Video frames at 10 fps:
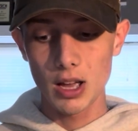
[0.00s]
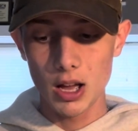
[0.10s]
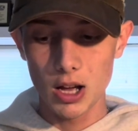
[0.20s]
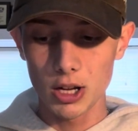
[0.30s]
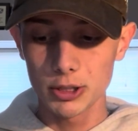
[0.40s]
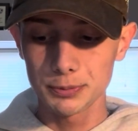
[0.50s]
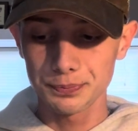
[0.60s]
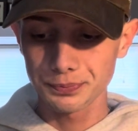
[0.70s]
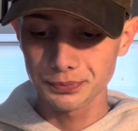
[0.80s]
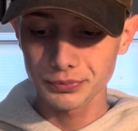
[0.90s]

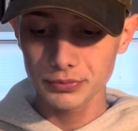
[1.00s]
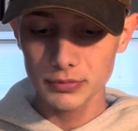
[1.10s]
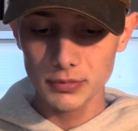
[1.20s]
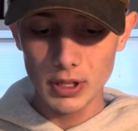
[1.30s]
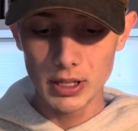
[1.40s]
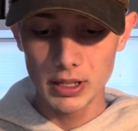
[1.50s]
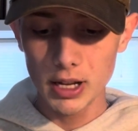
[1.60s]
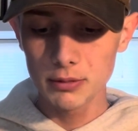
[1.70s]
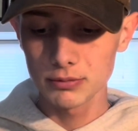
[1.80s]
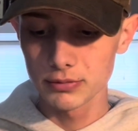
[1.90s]

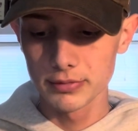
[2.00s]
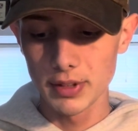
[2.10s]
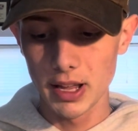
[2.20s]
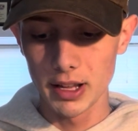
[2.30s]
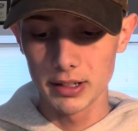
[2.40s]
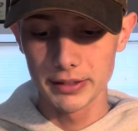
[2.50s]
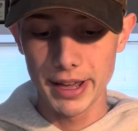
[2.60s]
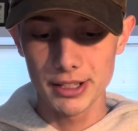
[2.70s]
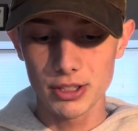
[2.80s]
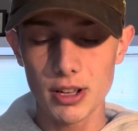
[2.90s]
Yeah, and
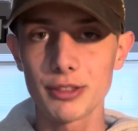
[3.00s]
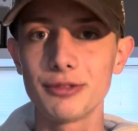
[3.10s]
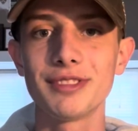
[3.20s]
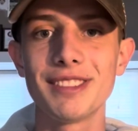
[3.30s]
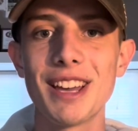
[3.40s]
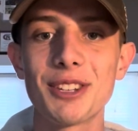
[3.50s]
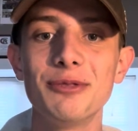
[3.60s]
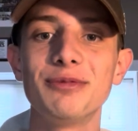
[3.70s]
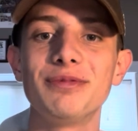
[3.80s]
that's all. Thank you.